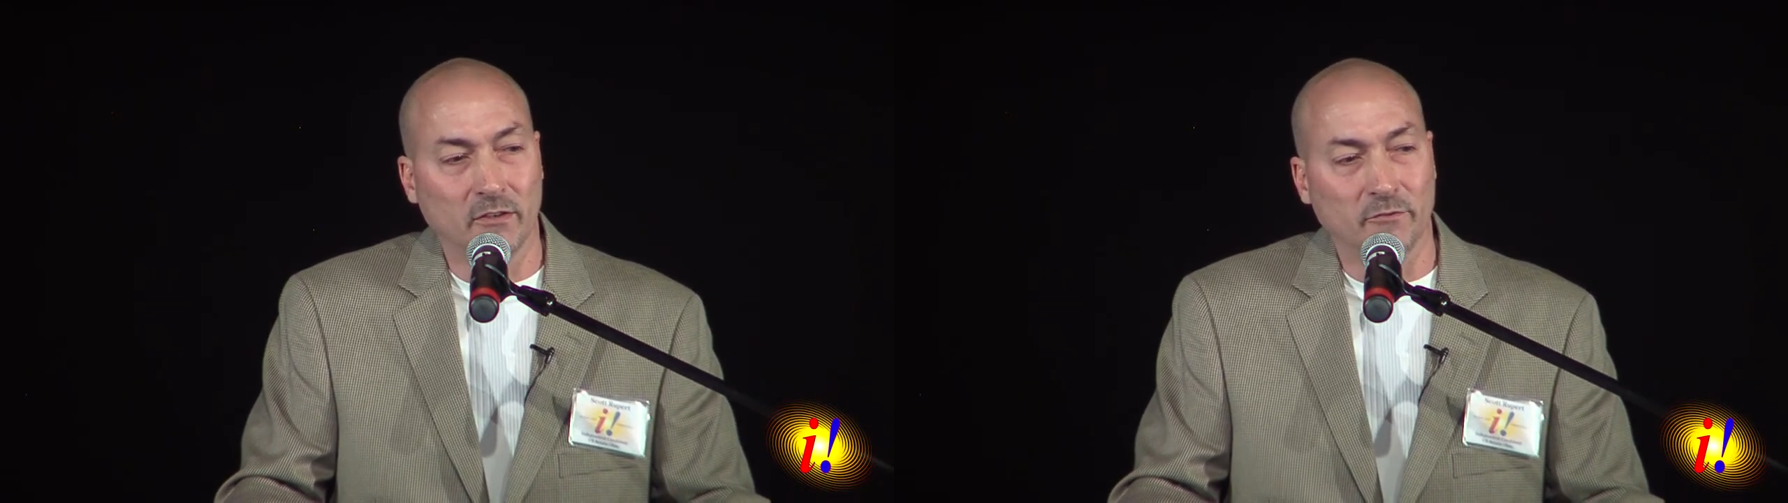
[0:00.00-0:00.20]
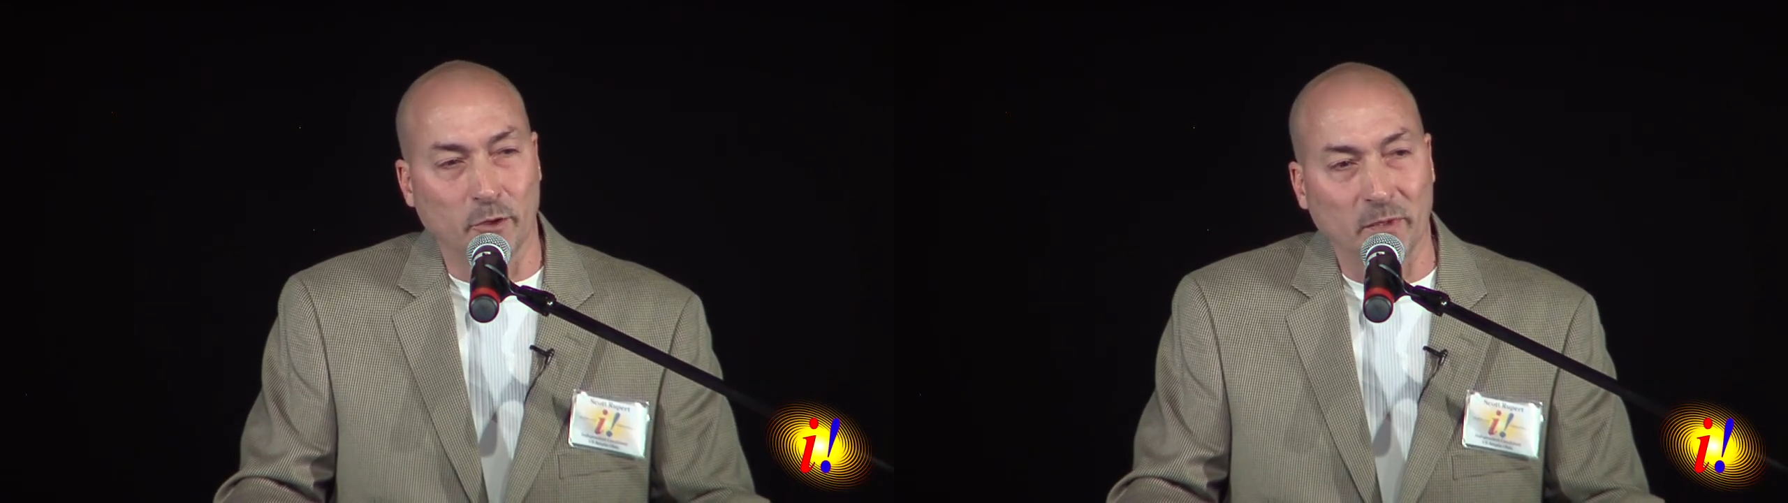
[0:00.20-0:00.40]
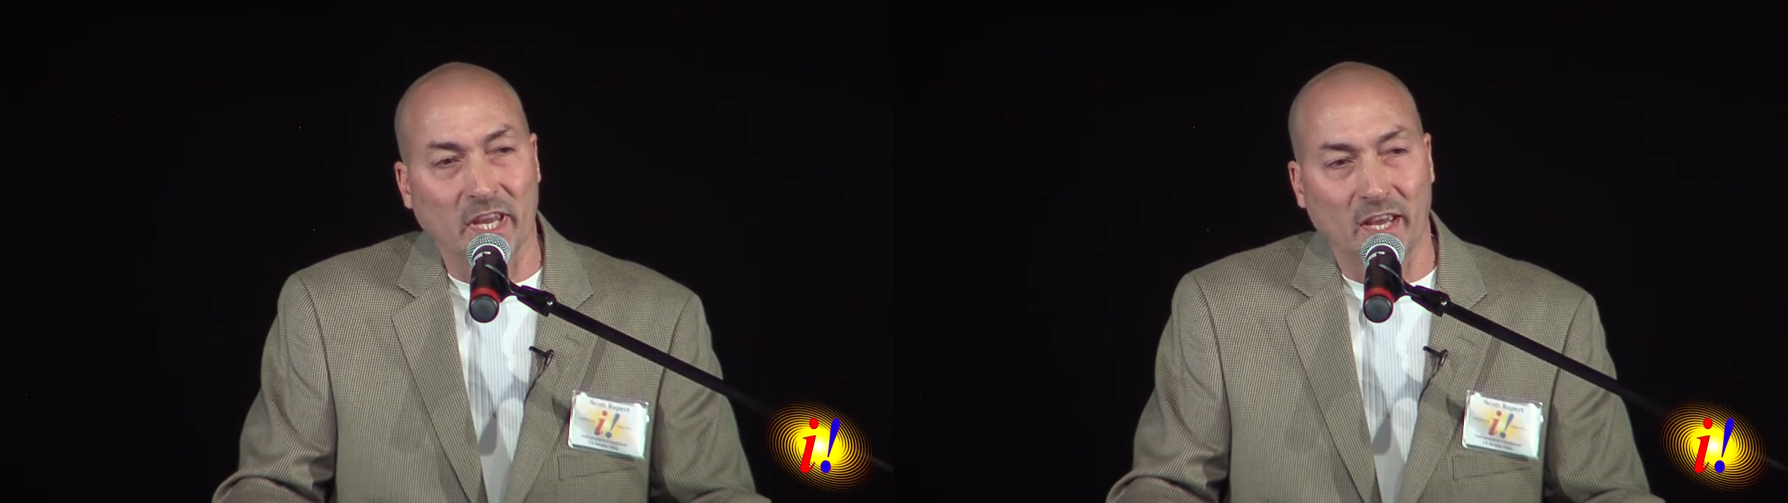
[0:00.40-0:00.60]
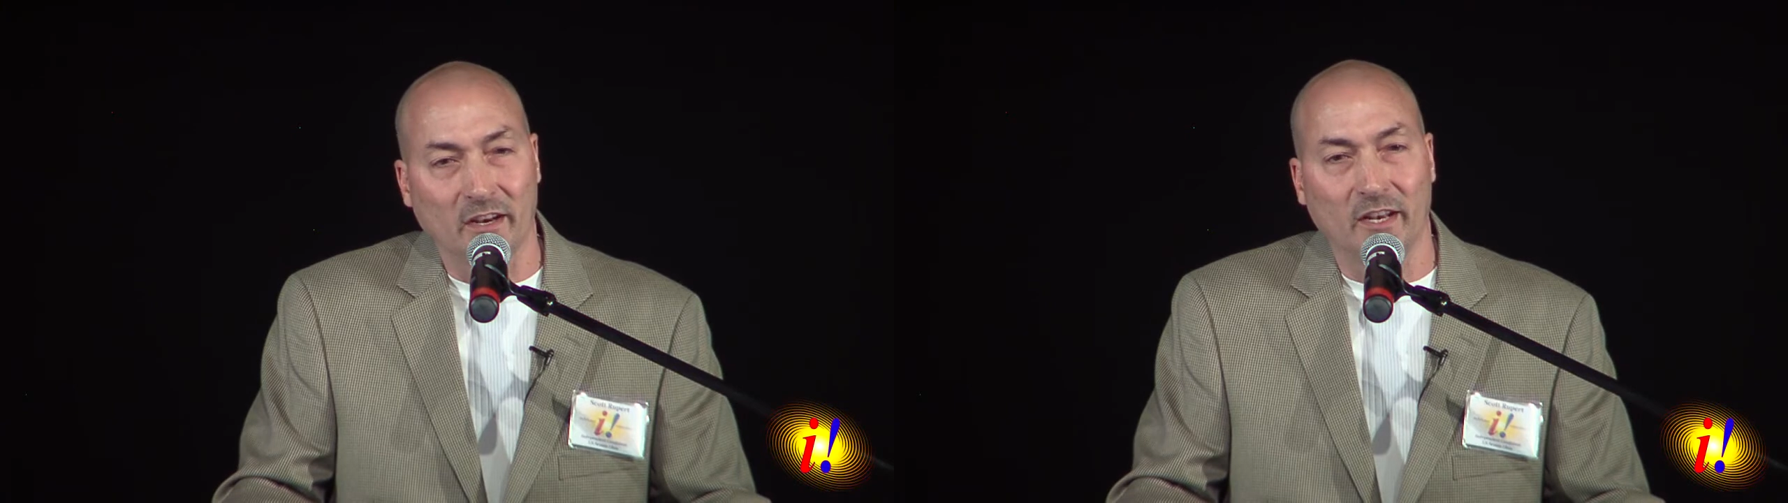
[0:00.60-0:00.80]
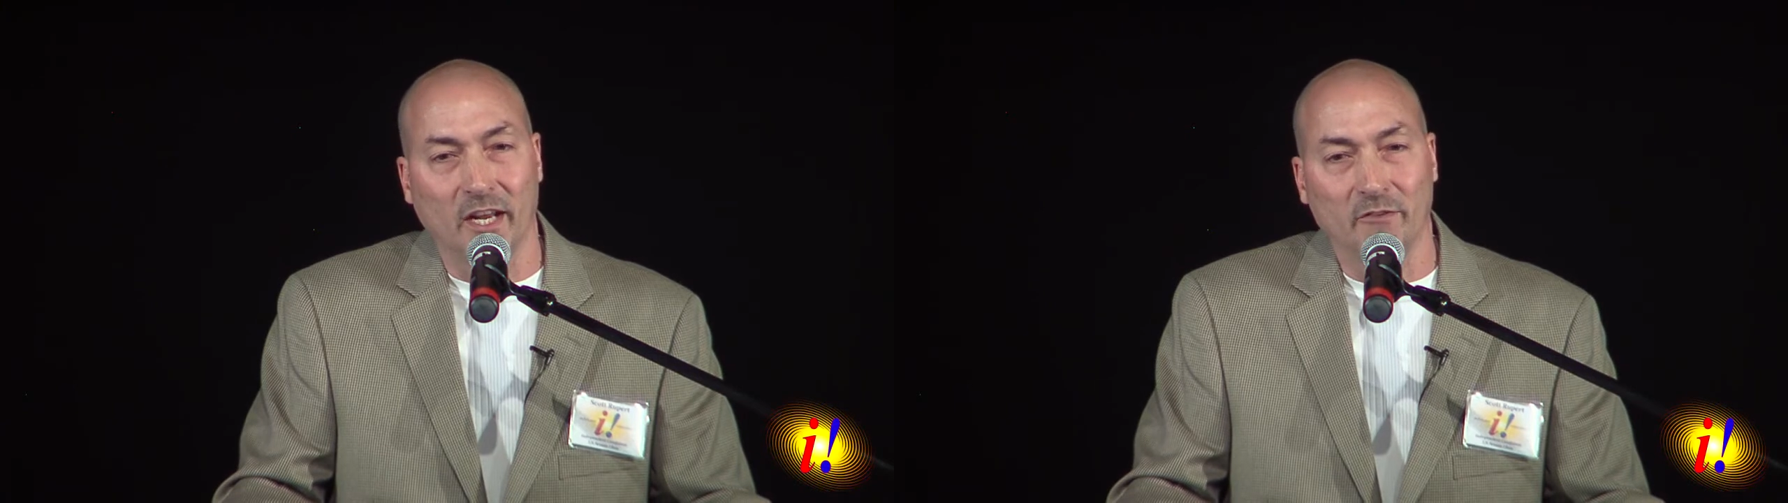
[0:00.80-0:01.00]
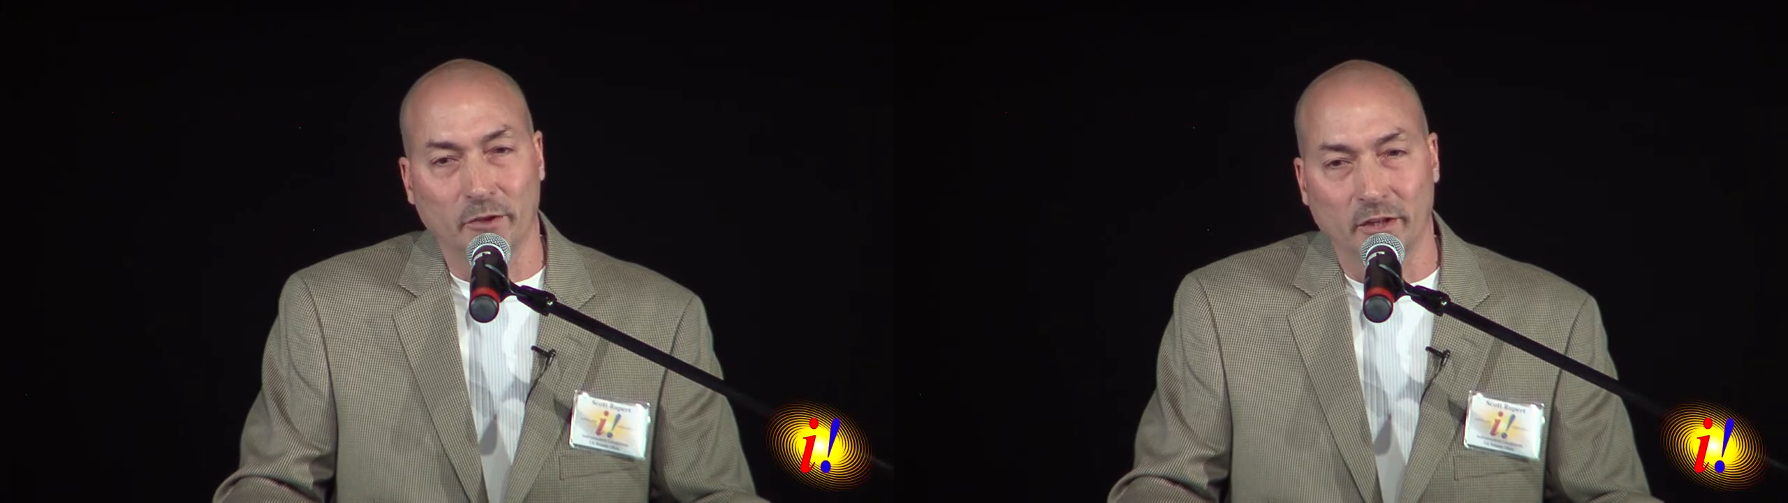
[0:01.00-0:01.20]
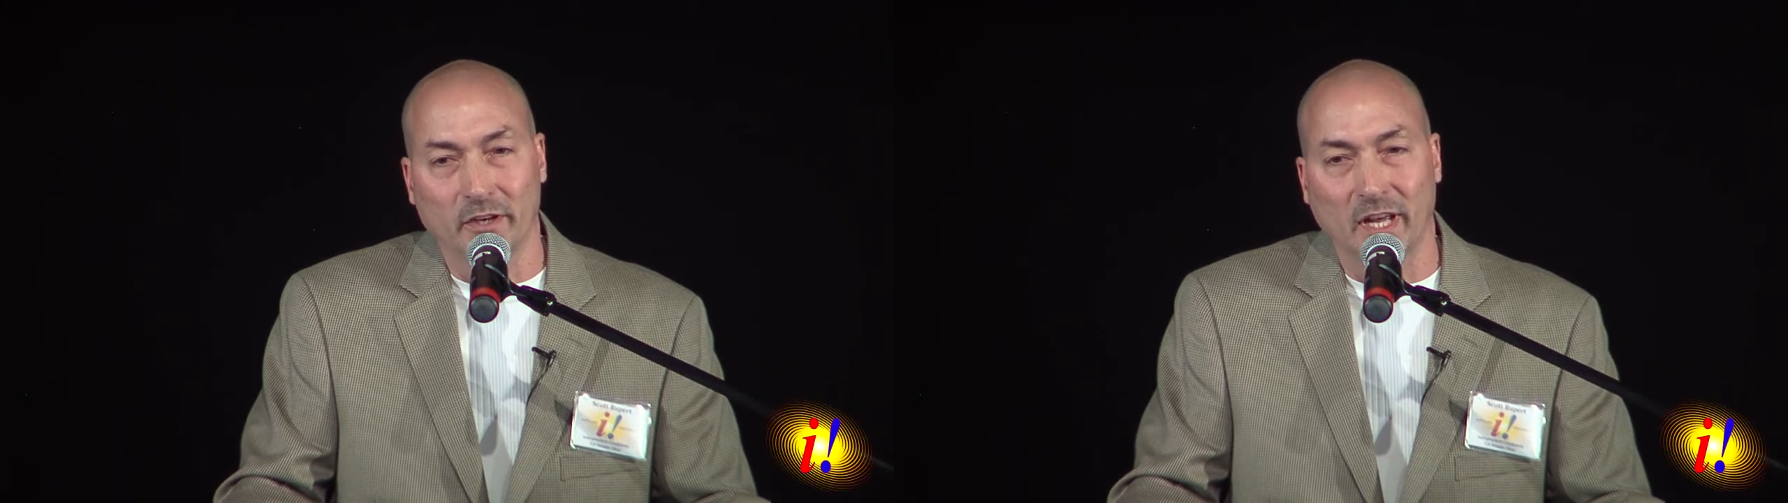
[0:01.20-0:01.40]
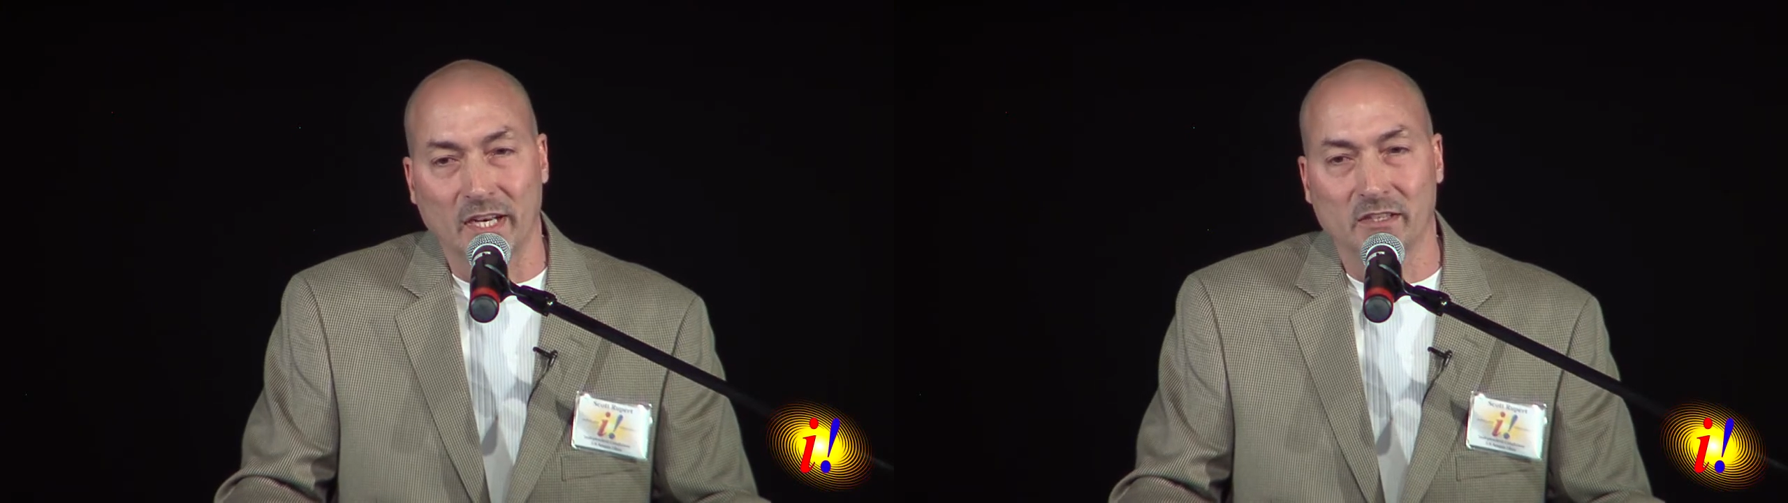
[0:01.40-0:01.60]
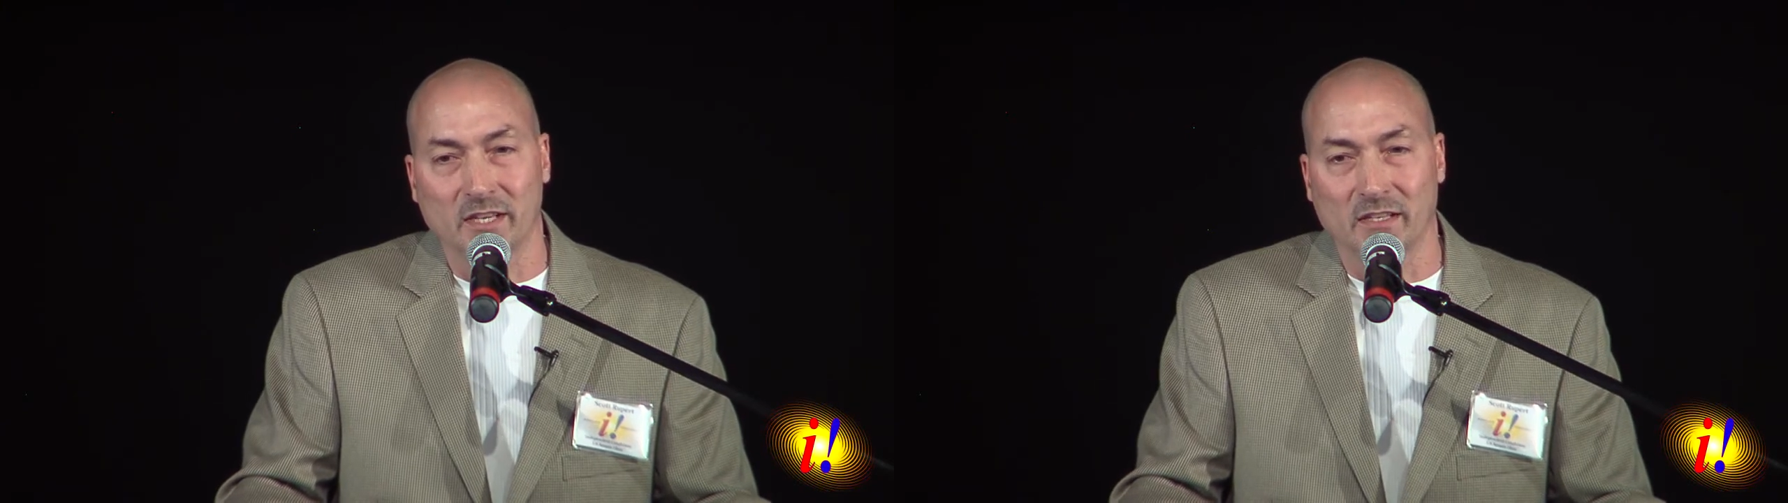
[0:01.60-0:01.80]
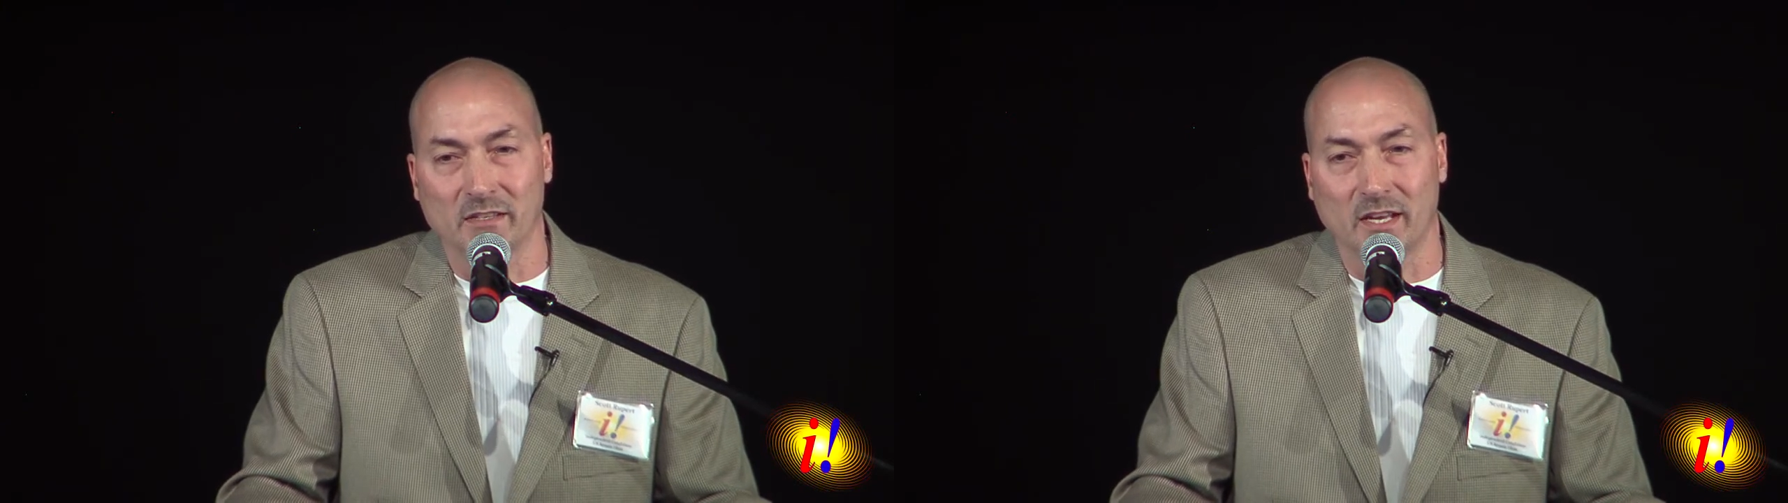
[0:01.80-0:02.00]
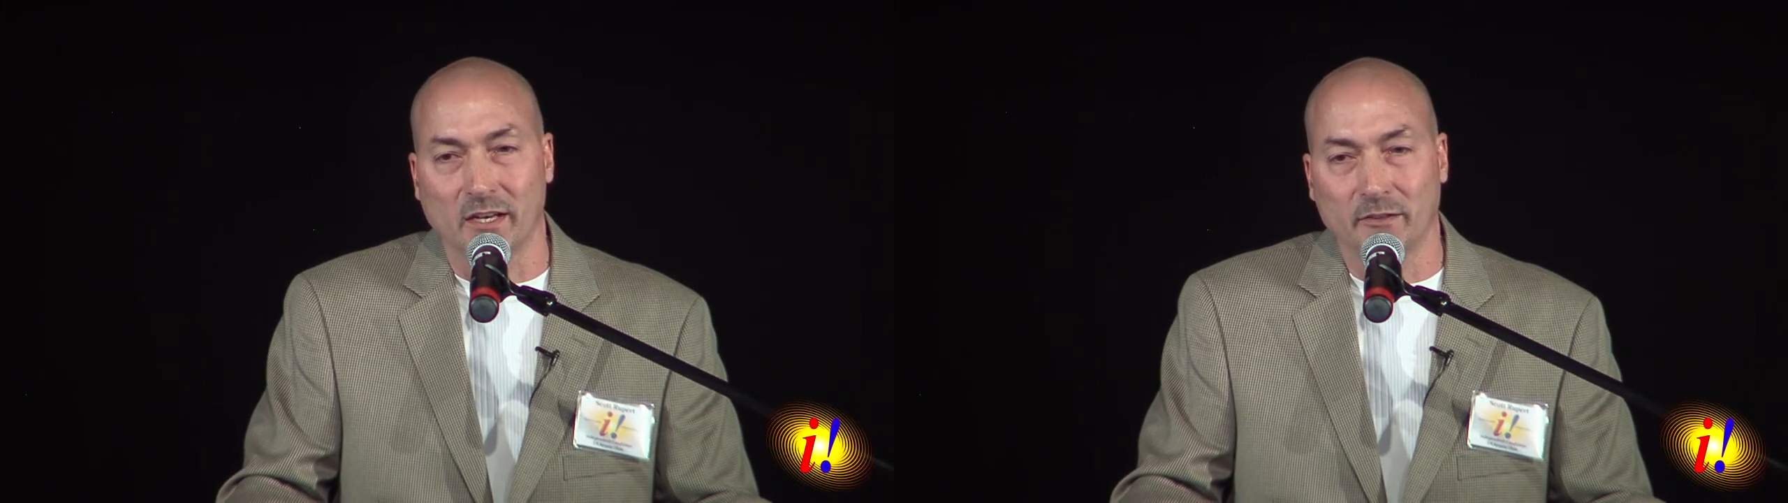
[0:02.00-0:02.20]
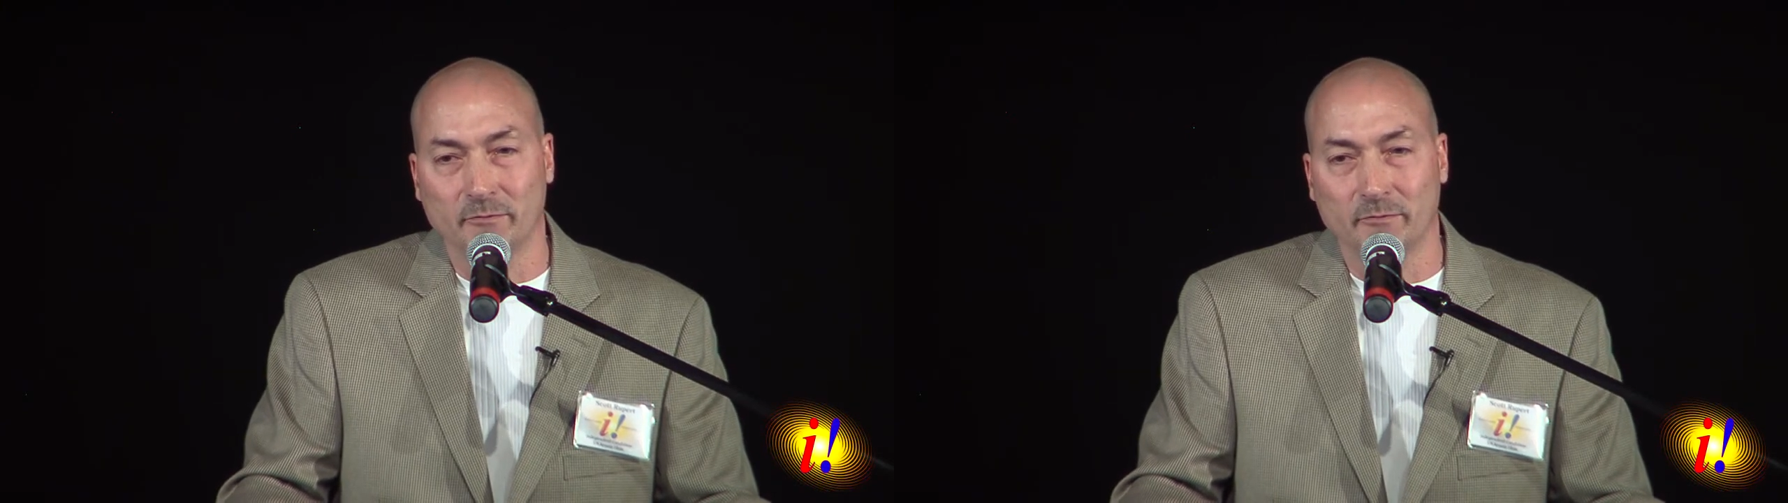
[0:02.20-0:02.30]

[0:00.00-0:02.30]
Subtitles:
from a candidate for the United States Senate?